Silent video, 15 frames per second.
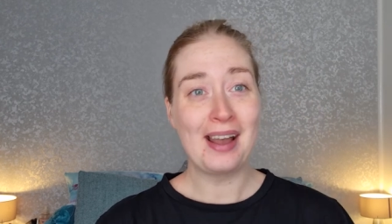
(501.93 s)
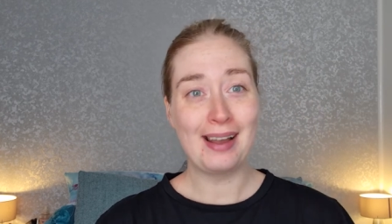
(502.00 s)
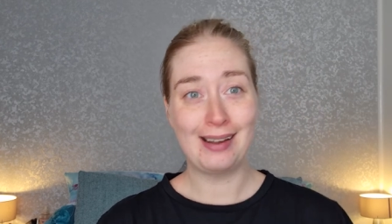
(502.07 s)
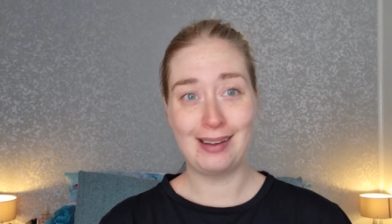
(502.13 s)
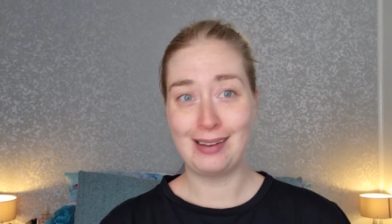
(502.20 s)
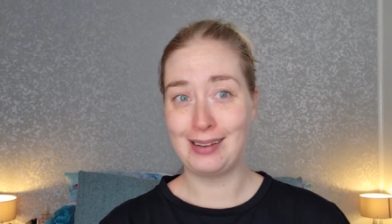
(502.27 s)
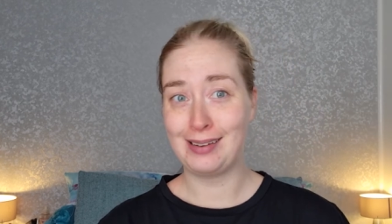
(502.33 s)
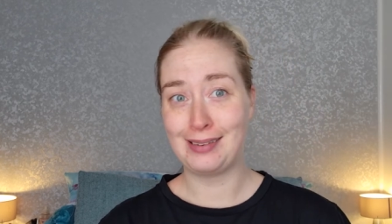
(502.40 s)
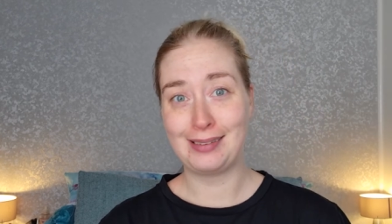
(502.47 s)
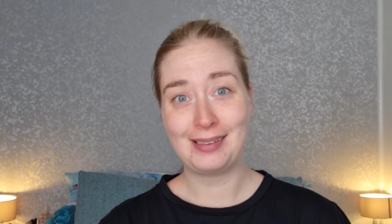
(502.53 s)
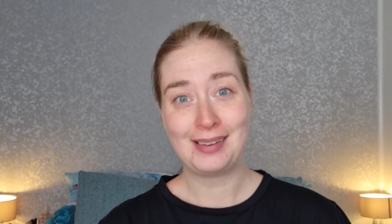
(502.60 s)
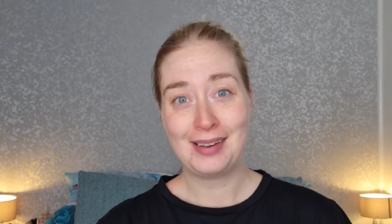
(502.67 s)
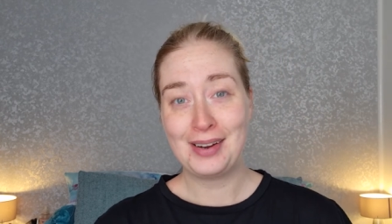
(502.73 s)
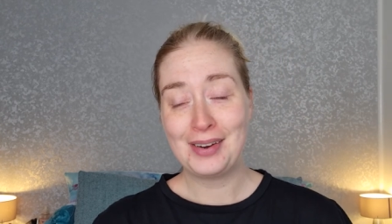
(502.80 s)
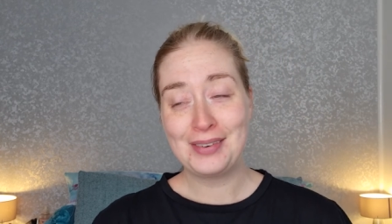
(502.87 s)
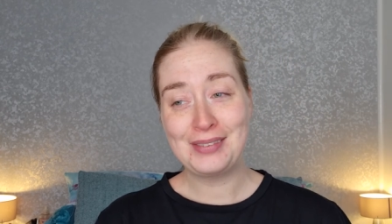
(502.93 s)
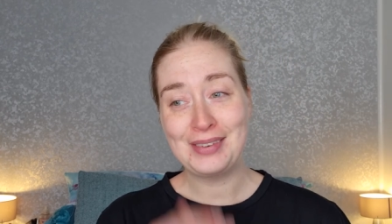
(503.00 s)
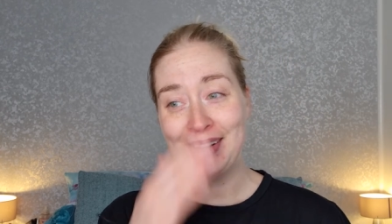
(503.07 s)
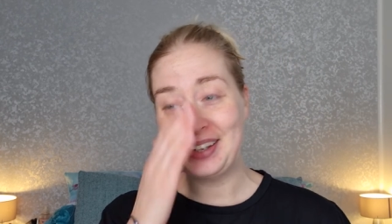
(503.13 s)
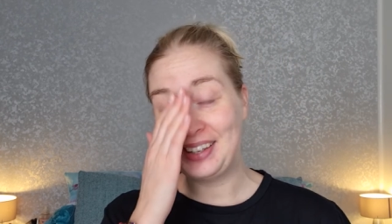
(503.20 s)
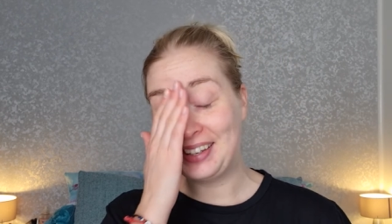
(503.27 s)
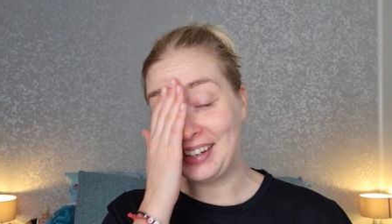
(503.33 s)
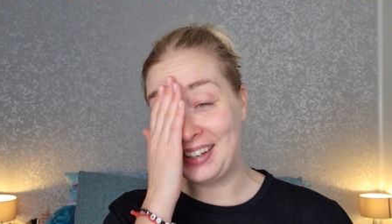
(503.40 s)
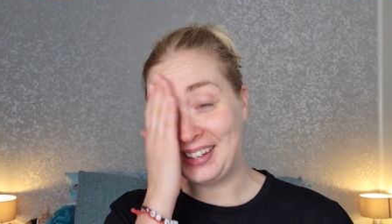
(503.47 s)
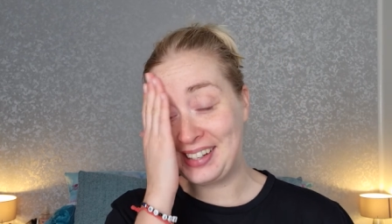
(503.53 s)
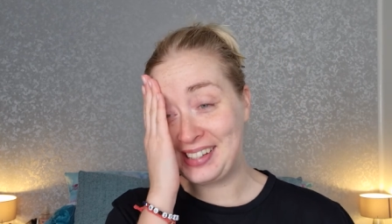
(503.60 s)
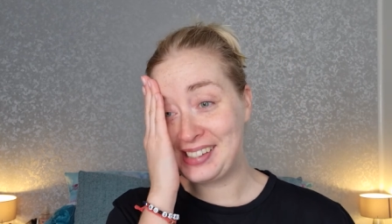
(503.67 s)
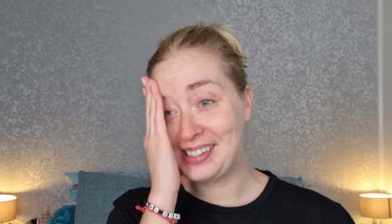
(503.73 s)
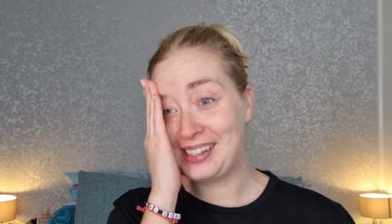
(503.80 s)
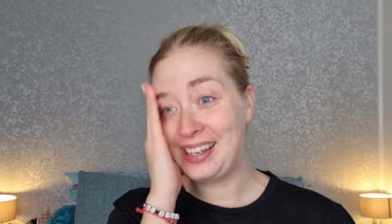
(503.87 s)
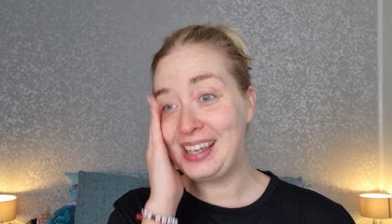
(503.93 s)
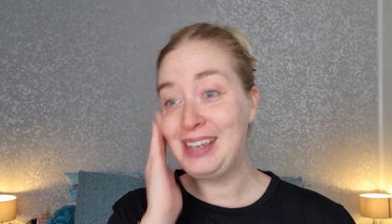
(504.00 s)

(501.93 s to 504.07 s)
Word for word: Oh, right guys,